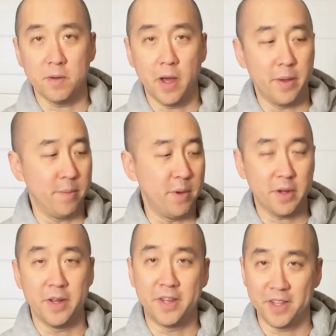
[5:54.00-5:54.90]
I'm not
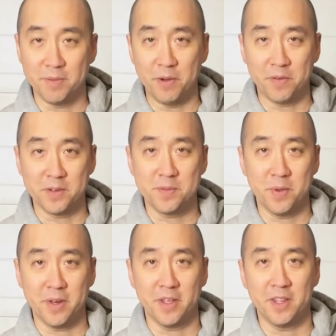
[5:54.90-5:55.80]
going to take them out for a
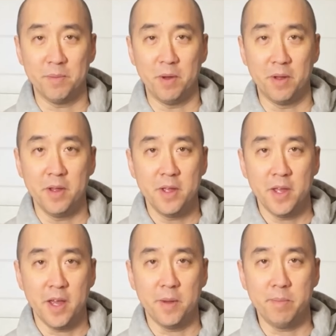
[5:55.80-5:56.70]
spin and get them all
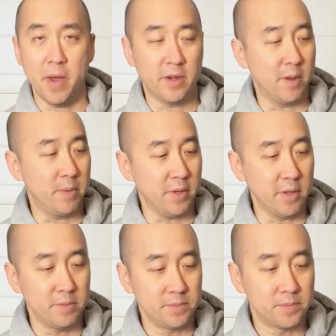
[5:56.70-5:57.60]
banged up
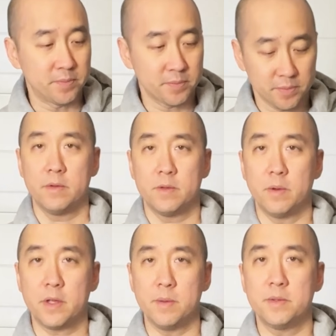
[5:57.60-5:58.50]
again. So when
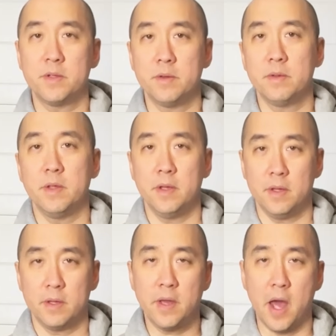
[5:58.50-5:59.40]
it comes to
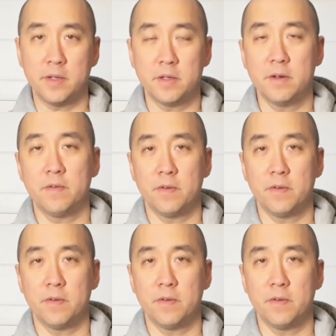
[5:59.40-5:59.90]
the catcher for